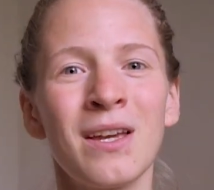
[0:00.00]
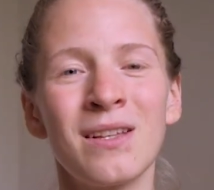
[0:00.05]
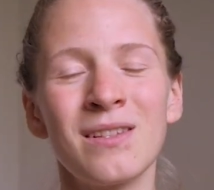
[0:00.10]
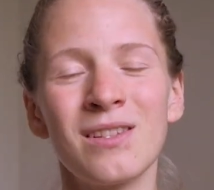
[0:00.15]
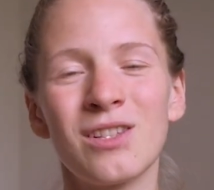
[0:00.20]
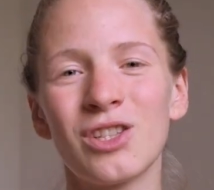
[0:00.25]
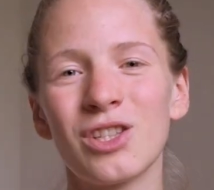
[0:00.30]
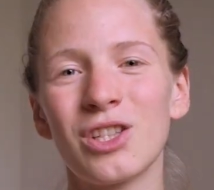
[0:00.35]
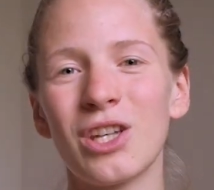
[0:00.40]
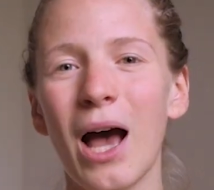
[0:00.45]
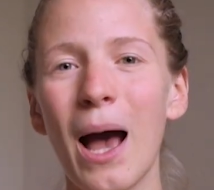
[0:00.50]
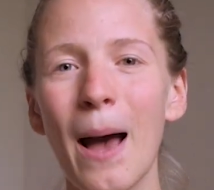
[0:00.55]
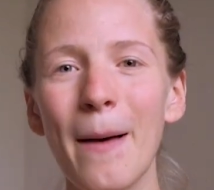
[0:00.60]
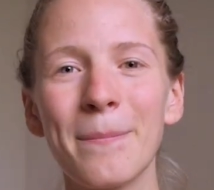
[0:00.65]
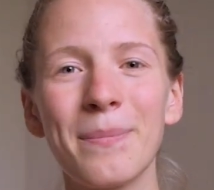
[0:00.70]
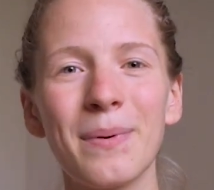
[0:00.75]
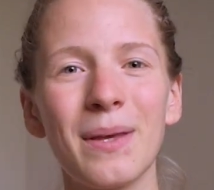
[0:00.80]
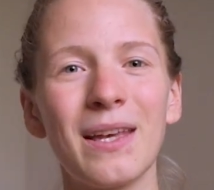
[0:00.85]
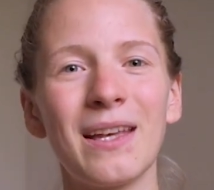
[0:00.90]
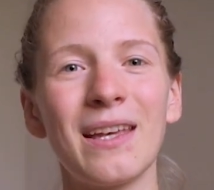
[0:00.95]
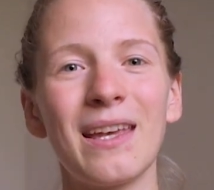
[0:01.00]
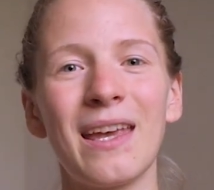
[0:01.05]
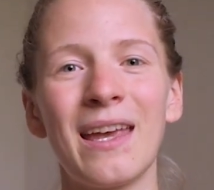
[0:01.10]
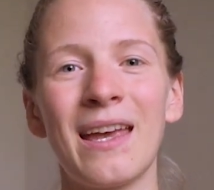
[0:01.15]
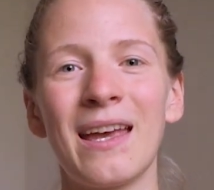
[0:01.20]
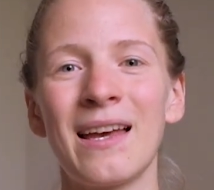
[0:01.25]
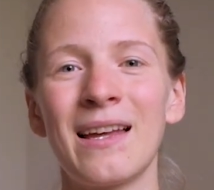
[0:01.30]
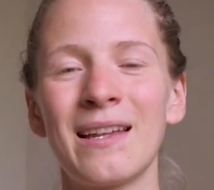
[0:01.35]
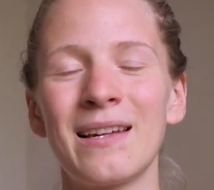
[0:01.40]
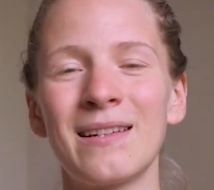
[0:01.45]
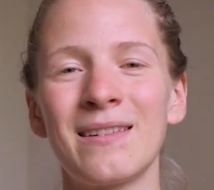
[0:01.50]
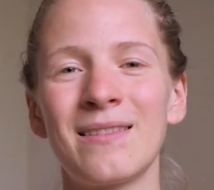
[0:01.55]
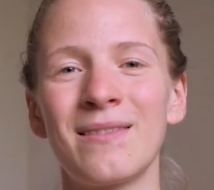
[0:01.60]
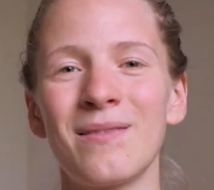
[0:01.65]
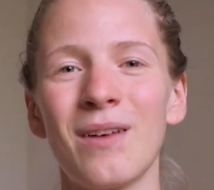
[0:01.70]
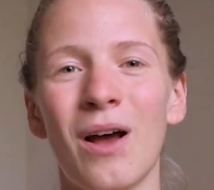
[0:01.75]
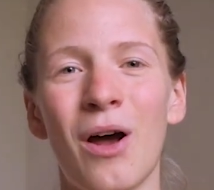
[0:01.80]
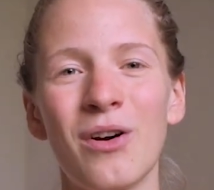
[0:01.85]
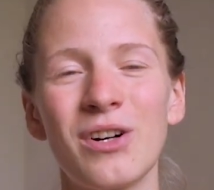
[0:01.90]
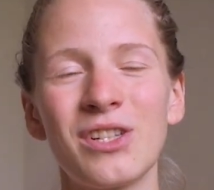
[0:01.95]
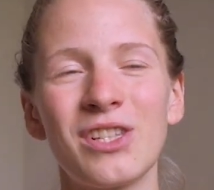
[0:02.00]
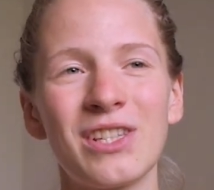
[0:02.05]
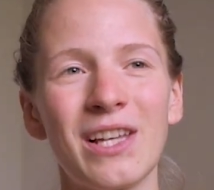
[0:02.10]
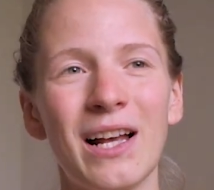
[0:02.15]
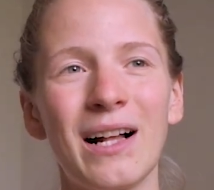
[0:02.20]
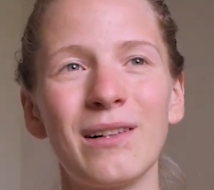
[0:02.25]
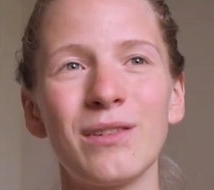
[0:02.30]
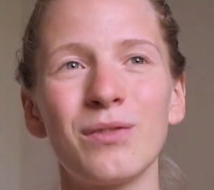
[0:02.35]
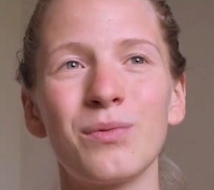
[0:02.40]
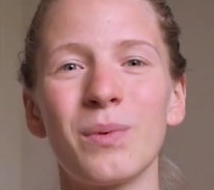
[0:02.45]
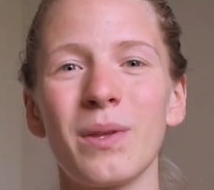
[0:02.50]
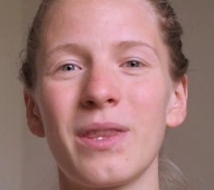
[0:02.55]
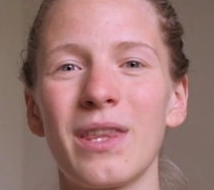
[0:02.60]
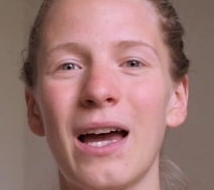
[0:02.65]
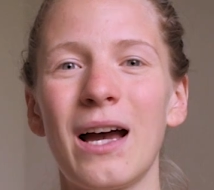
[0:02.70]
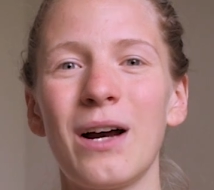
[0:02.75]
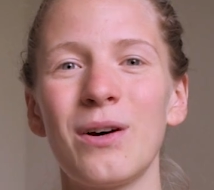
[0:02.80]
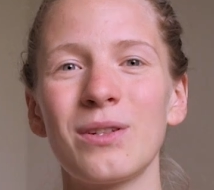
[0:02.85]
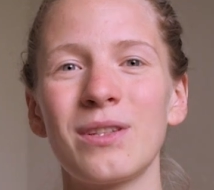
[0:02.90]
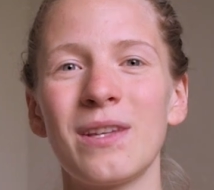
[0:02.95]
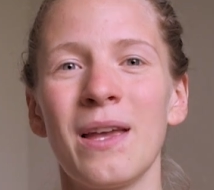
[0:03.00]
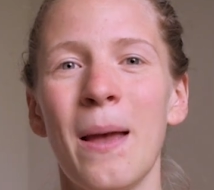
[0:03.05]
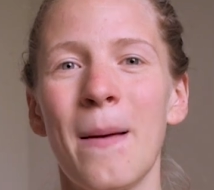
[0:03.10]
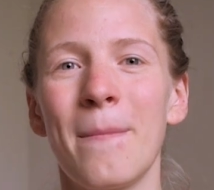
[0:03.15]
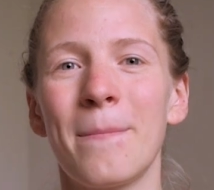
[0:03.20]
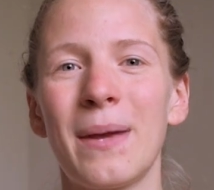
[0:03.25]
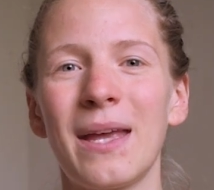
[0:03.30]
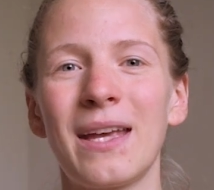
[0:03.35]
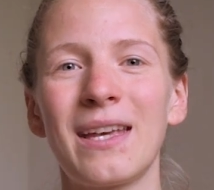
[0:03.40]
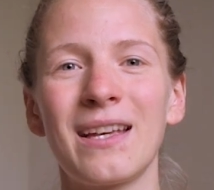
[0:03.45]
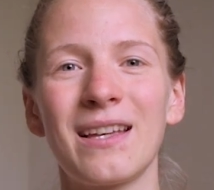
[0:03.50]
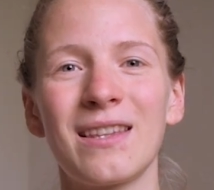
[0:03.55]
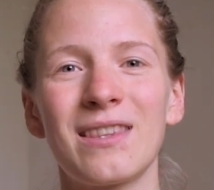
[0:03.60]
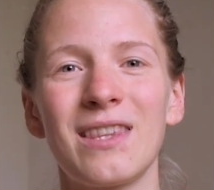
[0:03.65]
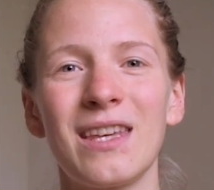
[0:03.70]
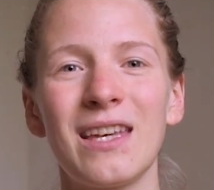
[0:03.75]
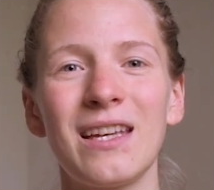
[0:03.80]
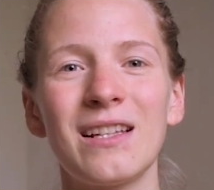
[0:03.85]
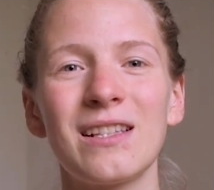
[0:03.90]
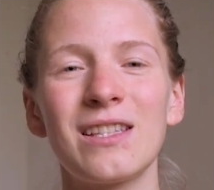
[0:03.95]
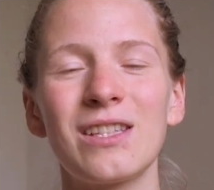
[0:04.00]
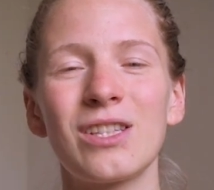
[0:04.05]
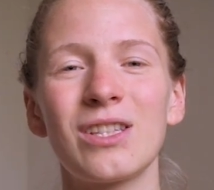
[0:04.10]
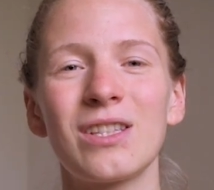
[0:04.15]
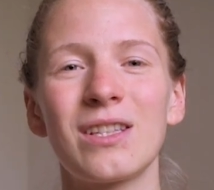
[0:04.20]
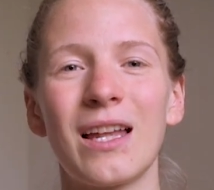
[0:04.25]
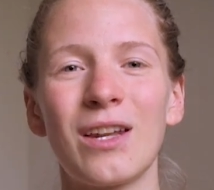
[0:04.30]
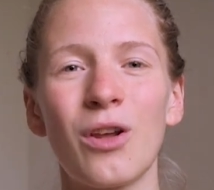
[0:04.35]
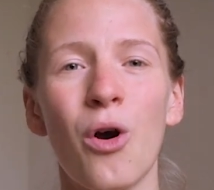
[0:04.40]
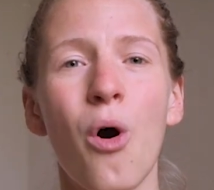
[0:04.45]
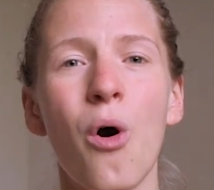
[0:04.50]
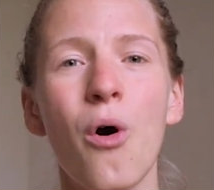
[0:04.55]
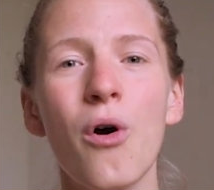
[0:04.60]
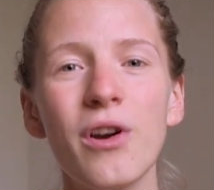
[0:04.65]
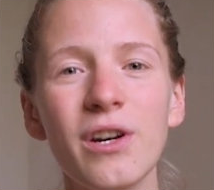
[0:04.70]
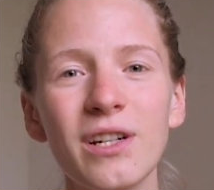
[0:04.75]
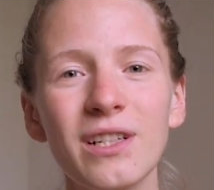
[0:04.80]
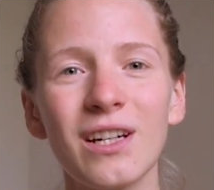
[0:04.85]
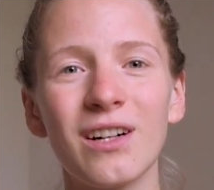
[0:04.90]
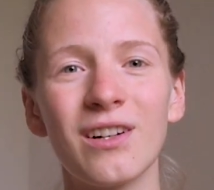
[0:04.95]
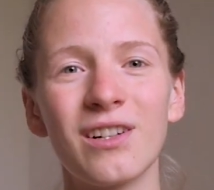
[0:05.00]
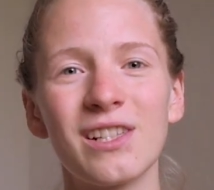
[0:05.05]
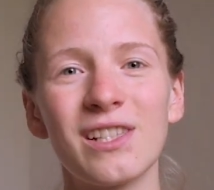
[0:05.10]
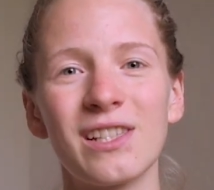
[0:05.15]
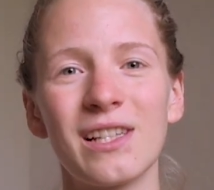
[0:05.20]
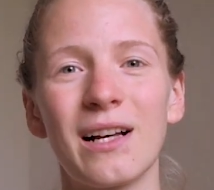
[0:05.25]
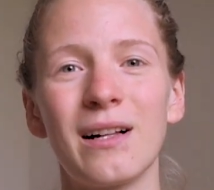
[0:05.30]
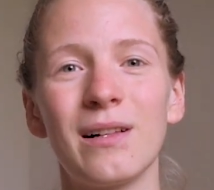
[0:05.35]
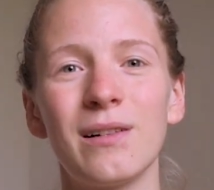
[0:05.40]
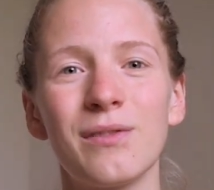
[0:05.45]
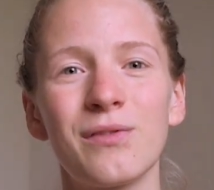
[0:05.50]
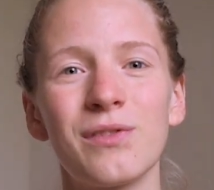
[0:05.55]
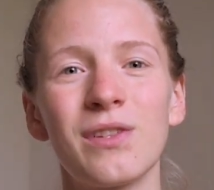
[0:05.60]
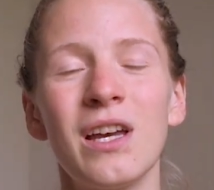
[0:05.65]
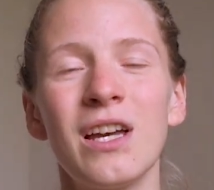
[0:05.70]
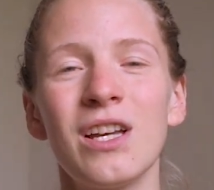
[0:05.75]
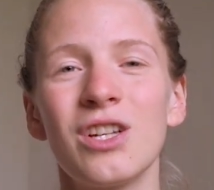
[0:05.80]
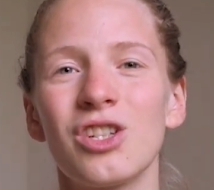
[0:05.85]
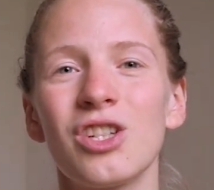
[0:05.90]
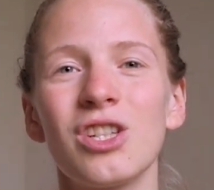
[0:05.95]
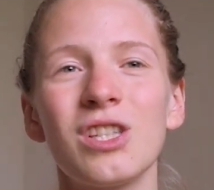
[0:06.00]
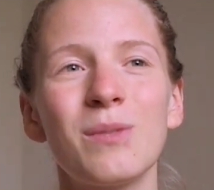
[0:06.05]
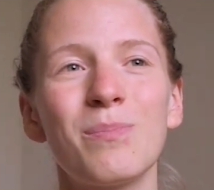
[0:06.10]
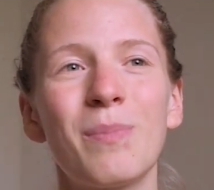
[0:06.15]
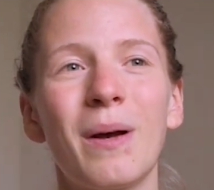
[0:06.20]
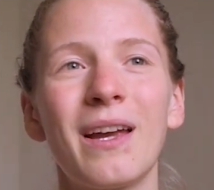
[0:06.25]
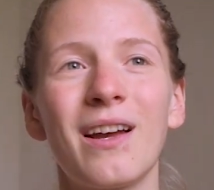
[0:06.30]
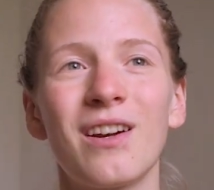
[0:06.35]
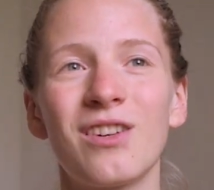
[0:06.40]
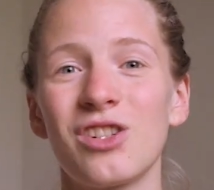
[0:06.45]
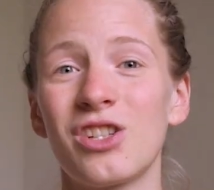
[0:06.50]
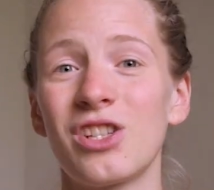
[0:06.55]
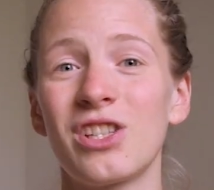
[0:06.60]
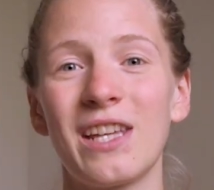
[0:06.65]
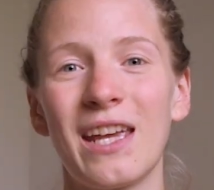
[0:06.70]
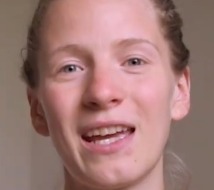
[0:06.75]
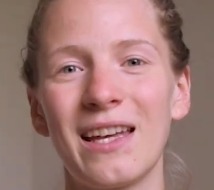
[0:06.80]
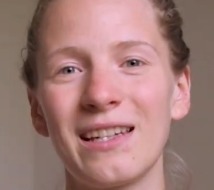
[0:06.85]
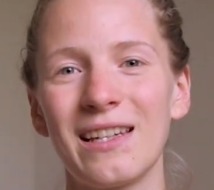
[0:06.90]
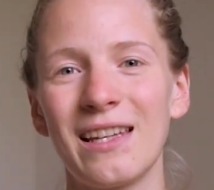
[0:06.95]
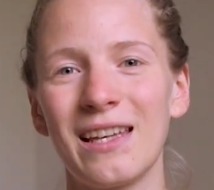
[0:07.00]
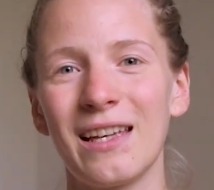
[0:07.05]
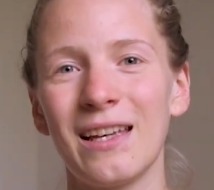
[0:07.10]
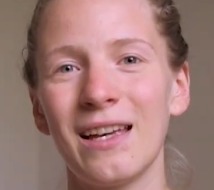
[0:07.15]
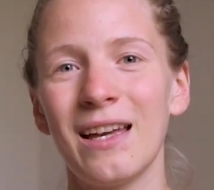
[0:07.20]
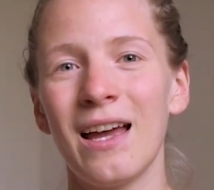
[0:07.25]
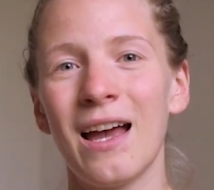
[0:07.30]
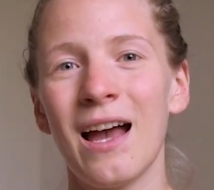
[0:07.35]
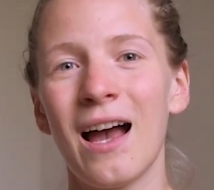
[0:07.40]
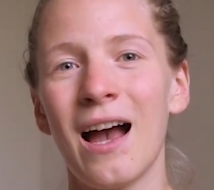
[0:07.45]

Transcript: stopping in ourselves without making things that hurt ourselves just by understanding